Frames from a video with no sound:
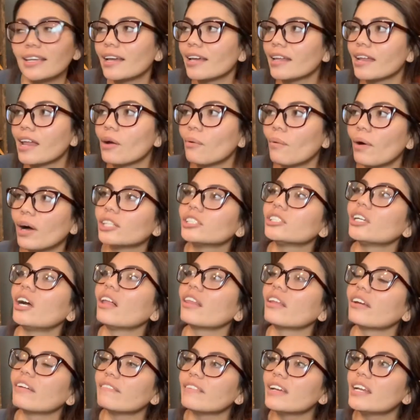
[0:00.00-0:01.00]
and I watch all
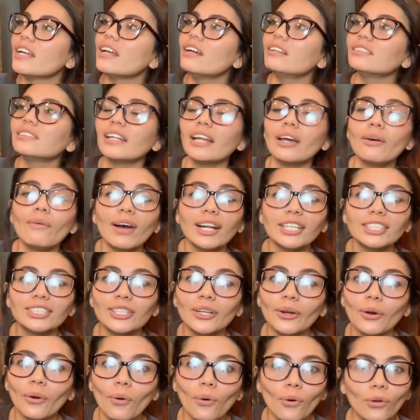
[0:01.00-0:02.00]
their videos, and I watch
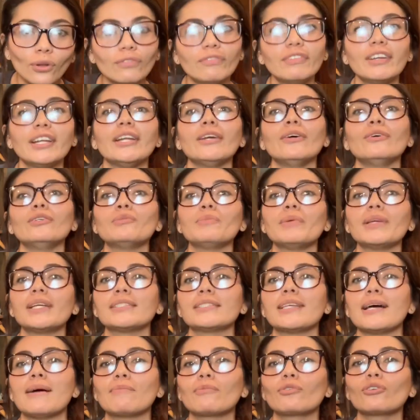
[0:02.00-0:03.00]
their old videos because
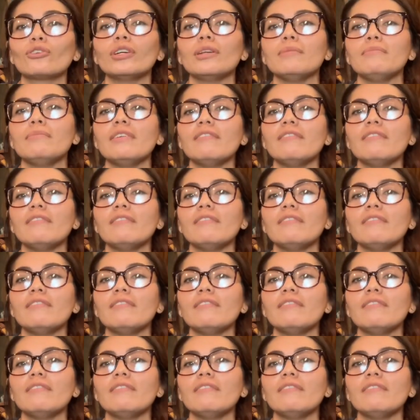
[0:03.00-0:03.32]
I'm creepy